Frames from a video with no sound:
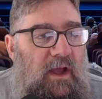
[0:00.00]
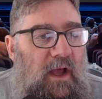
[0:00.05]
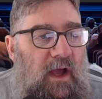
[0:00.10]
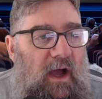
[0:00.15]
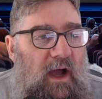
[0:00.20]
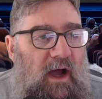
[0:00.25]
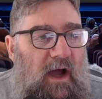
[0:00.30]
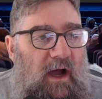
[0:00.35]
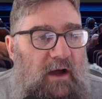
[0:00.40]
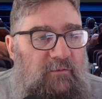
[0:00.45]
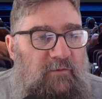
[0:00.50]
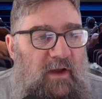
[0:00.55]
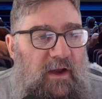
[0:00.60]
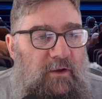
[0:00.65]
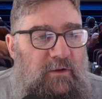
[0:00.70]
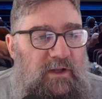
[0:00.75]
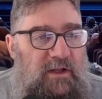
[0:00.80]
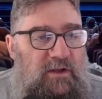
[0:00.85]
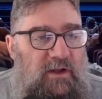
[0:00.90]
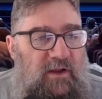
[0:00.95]

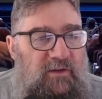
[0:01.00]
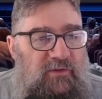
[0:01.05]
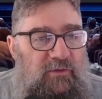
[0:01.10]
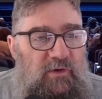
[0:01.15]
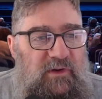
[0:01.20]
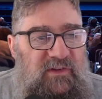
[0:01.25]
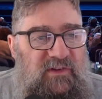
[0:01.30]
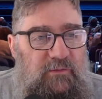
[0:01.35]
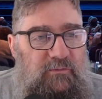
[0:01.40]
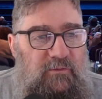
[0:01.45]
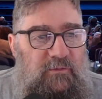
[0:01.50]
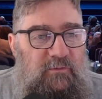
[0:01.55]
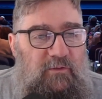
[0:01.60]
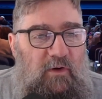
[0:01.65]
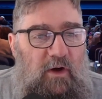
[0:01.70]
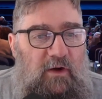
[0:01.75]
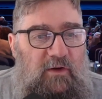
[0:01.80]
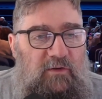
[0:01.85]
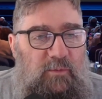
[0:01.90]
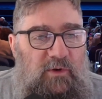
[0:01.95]
Half-hourly Class
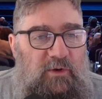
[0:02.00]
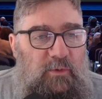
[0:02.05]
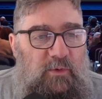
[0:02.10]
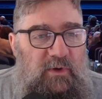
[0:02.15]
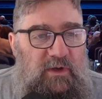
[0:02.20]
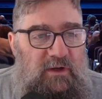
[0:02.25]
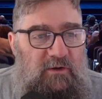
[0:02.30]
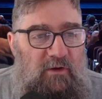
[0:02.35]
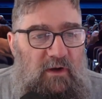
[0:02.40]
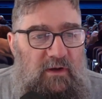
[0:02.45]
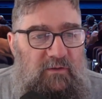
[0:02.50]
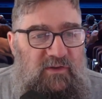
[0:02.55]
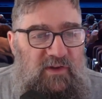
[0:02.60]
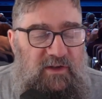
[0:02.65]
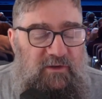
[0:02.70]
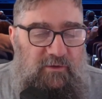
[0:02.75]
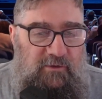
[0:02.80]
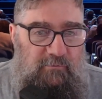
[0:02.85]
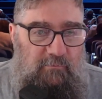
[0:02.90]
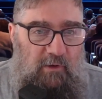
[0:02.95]
375s between
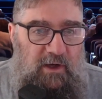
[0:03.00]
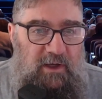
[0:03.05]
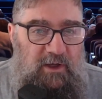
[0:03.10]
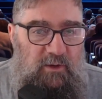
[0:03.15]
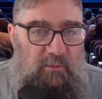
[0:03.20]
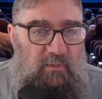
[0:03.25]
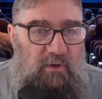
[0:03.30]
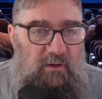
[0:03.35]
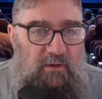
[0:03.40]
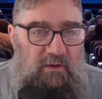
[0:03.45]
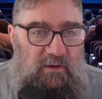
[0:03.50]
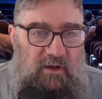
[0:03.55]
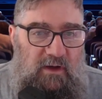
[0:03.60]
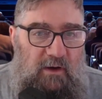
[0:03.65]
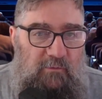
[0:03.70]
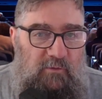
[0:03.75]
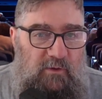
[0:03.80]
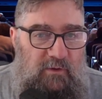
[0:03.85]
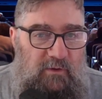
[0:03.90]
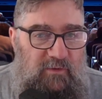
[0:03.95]
Gravesend and Rainham,
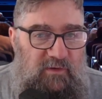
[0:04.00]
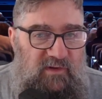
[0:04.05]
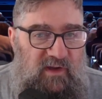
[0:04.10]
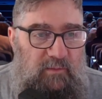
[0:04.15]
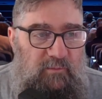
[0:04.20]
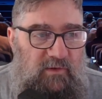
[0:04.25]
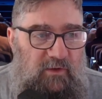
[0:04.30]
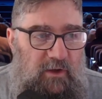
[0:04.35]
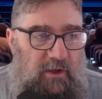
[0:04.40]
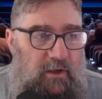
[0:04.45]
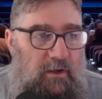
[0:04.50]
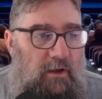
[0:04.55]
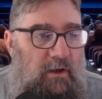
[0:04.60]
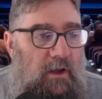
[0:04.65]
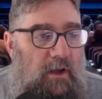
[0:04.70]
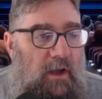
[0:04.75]
covering for Thameslink.